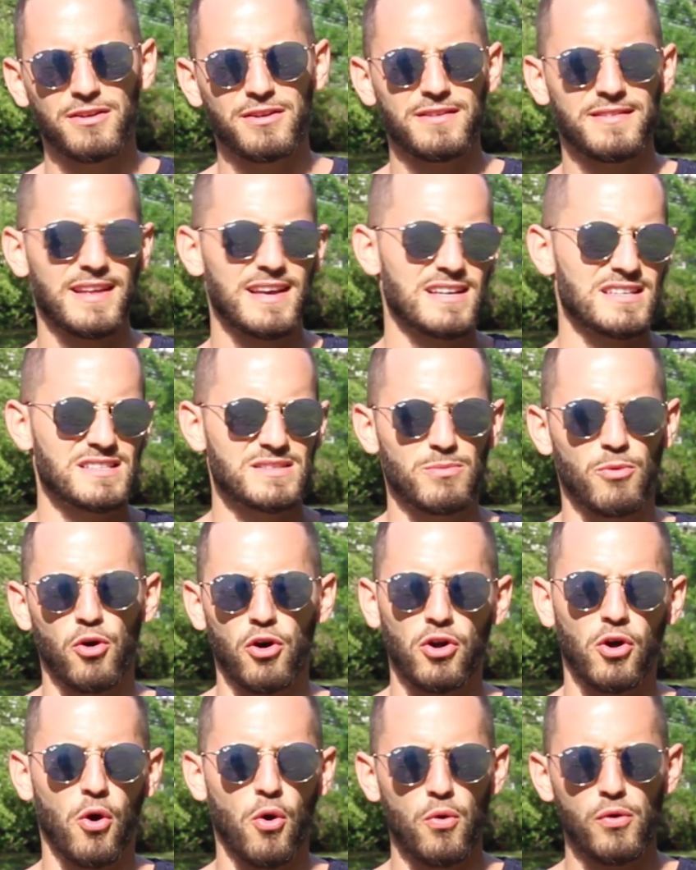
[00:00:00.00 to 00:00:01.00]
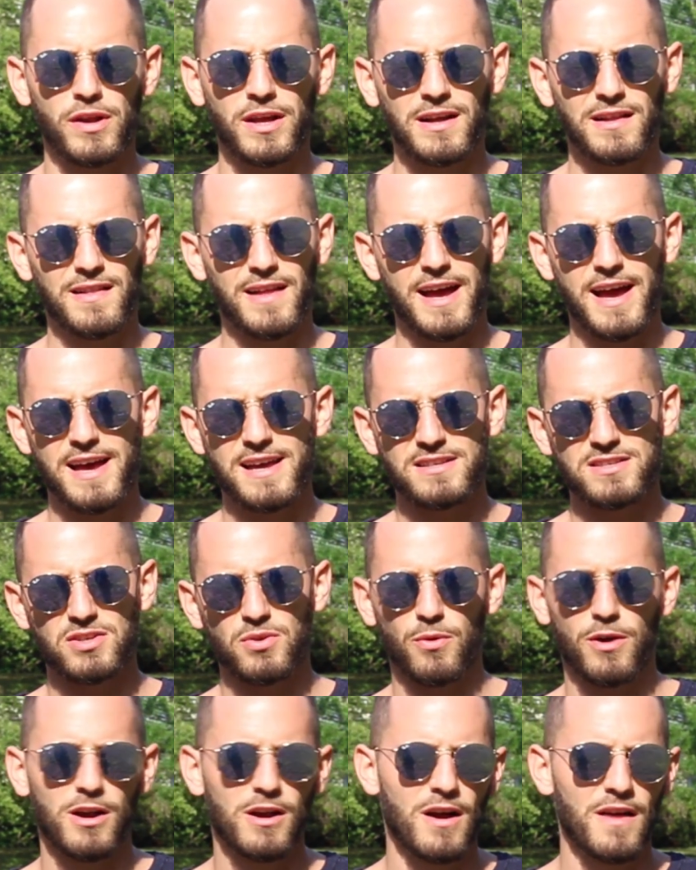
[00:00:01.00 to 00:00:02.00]
or you take a small coding class,
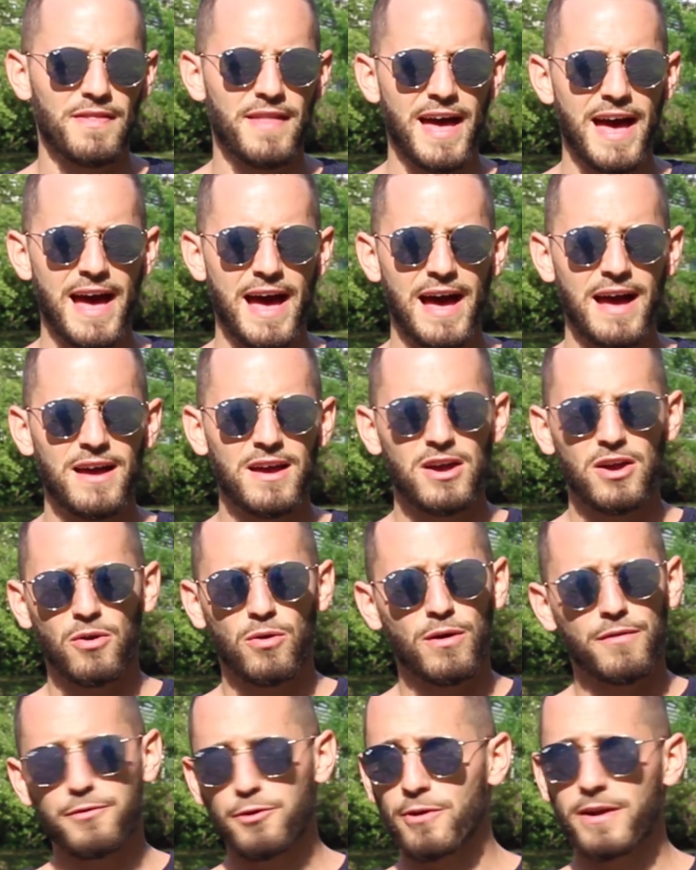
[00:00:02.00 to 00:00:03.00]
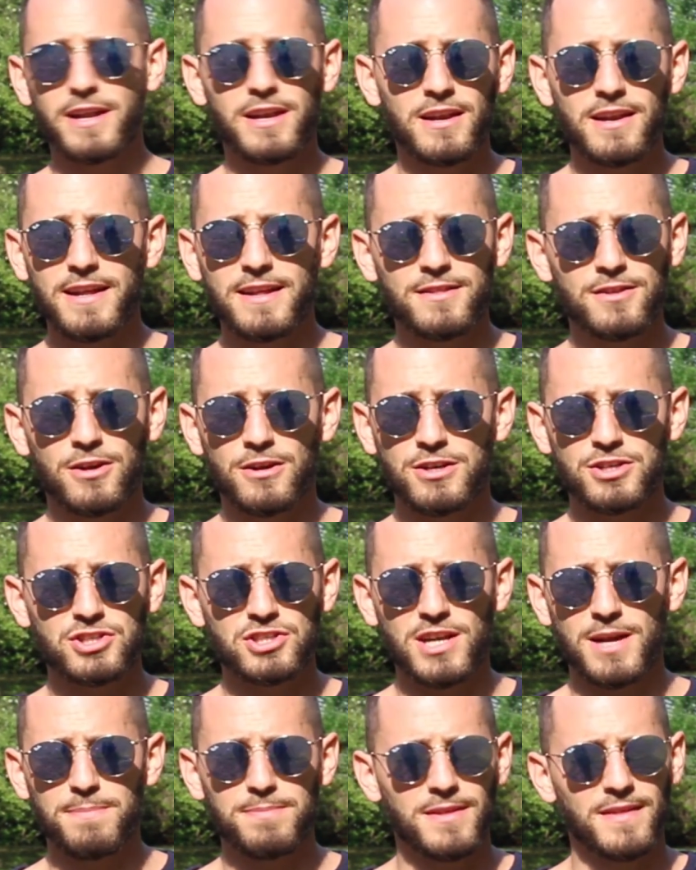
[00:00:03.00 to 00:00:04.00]
you work on that, or if you're in an
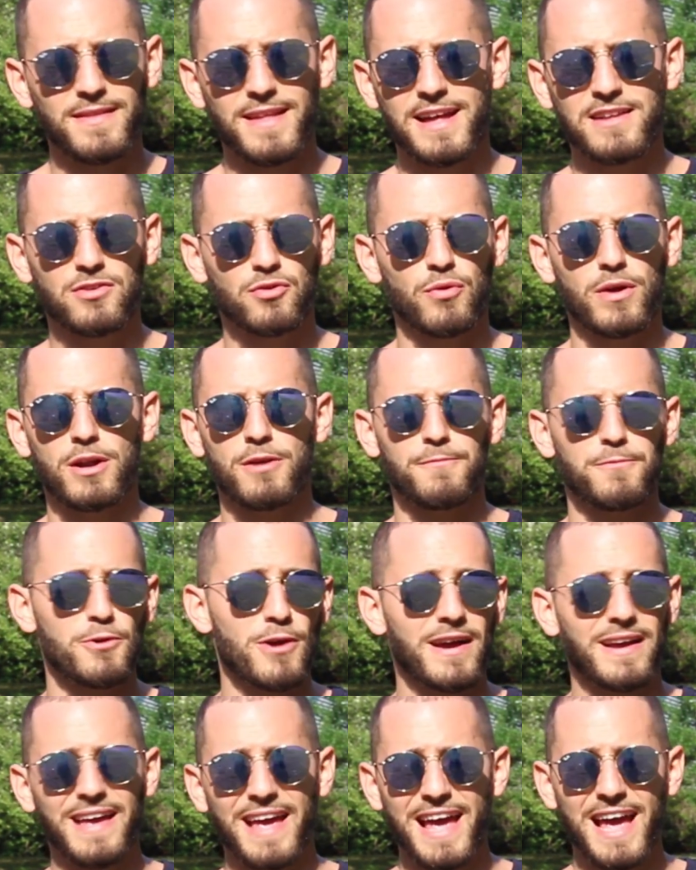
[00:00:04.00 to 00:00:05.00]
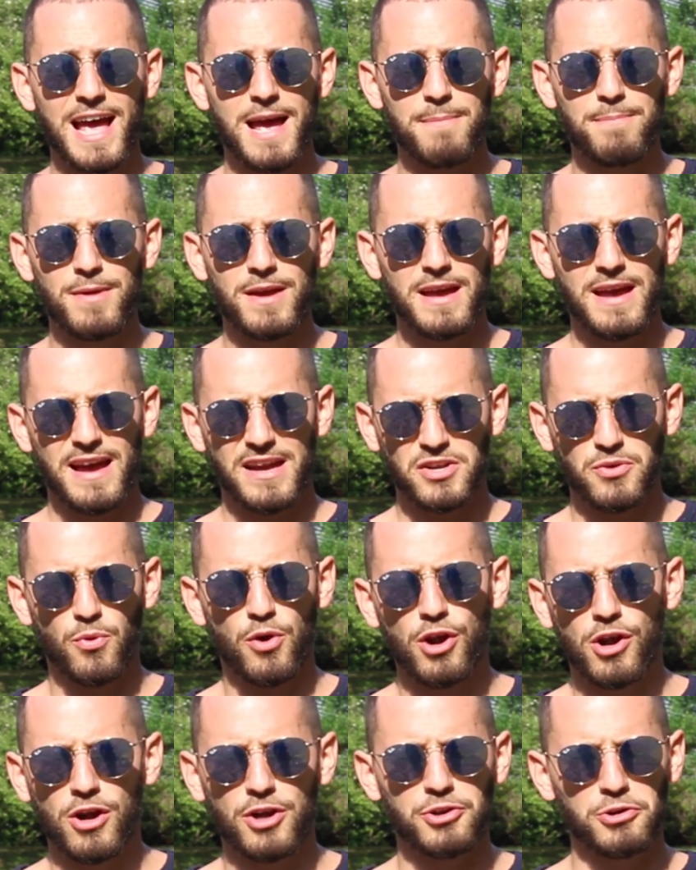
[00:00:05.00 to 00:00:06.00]
internship, then that's great. Or if you're at camp, you
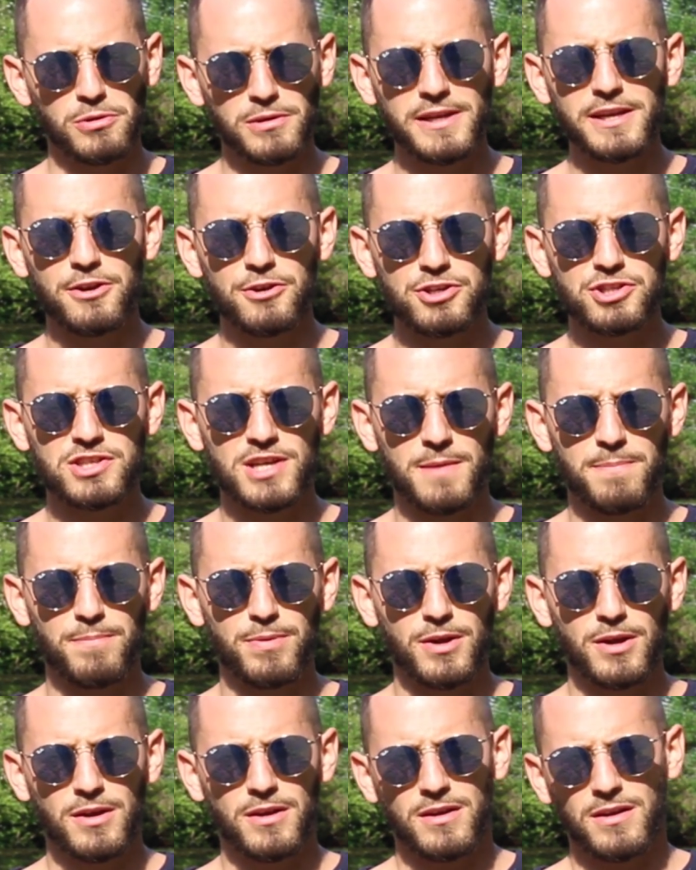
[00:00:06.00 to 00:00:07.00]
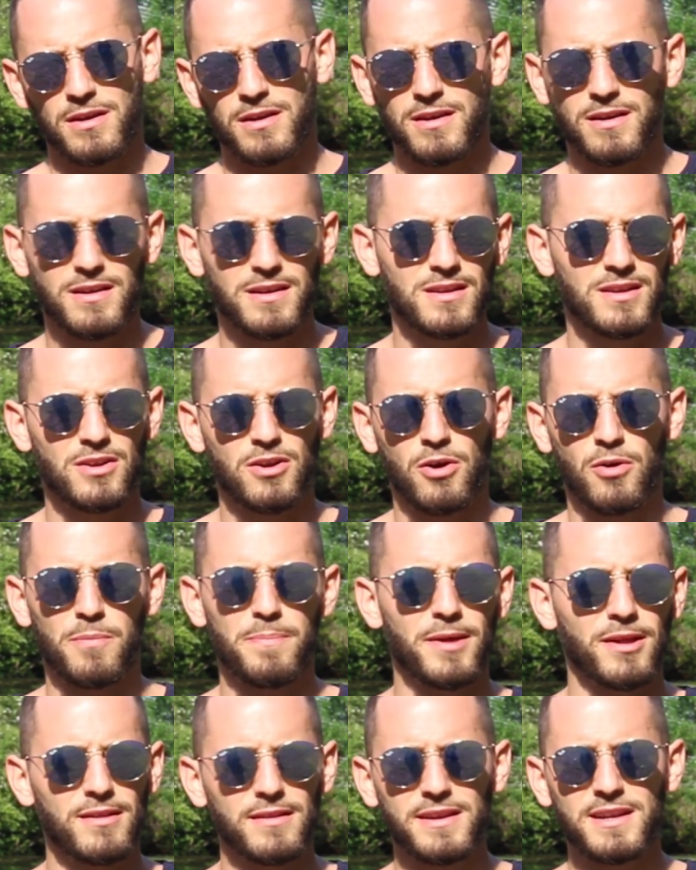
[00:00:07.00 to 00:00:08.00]
work on your leadership,
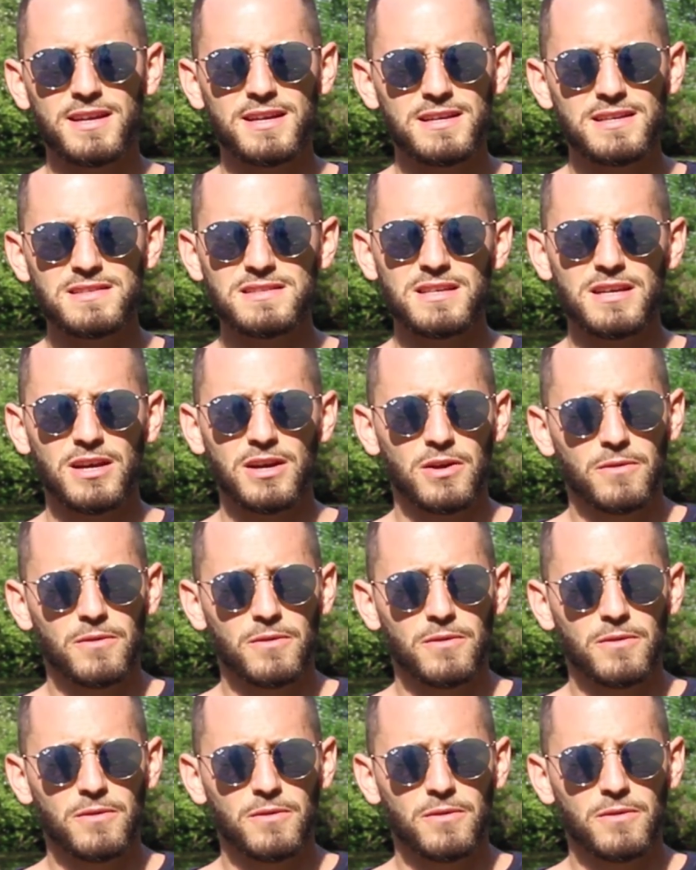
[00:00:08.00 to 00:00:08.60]
abilities.